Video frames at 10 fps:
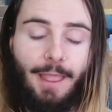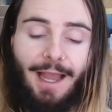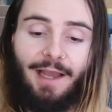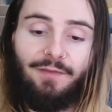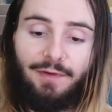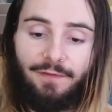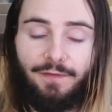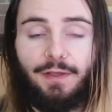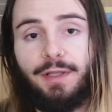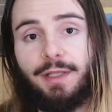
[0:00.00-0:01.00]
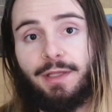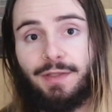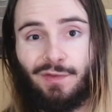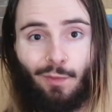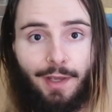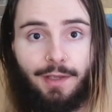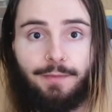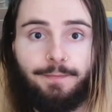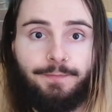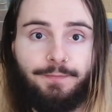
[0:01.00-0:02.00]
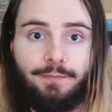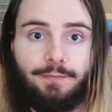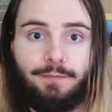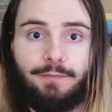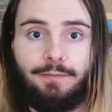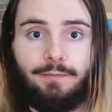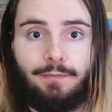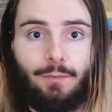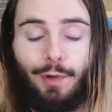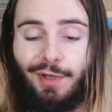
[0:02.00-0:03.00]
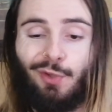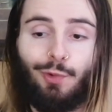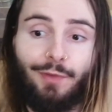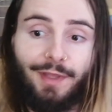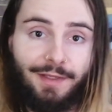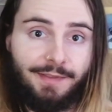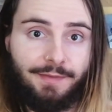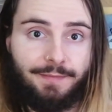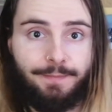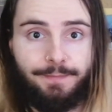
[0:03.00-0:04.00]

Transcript: I've been feeling this way when you do this.